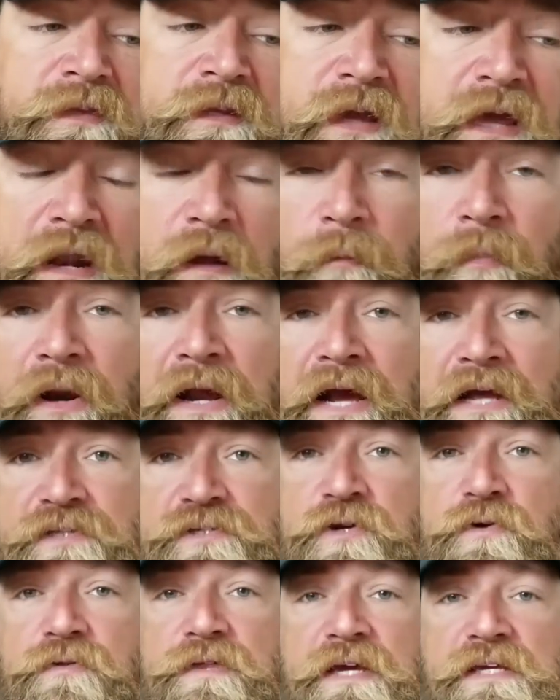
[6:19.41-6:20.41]
And I'll bring out
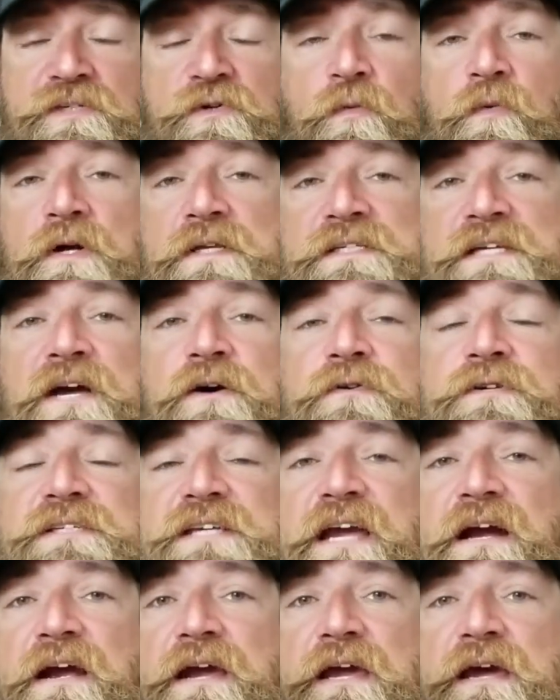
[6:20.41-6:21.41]
two things at once. I always
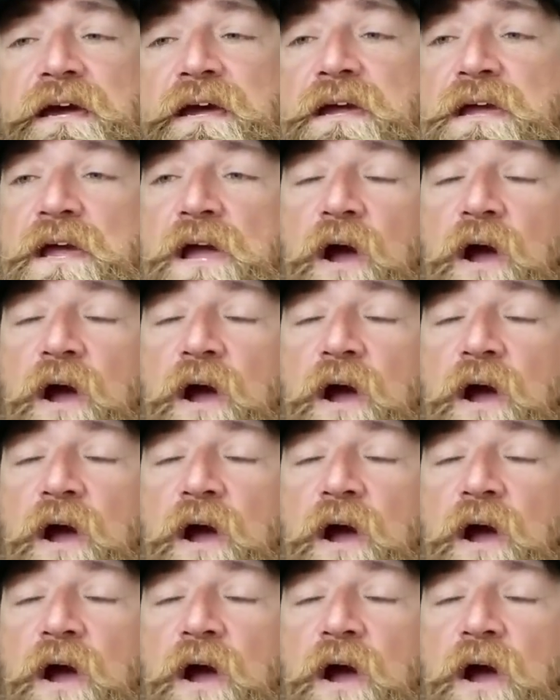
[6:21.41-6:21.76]
carry a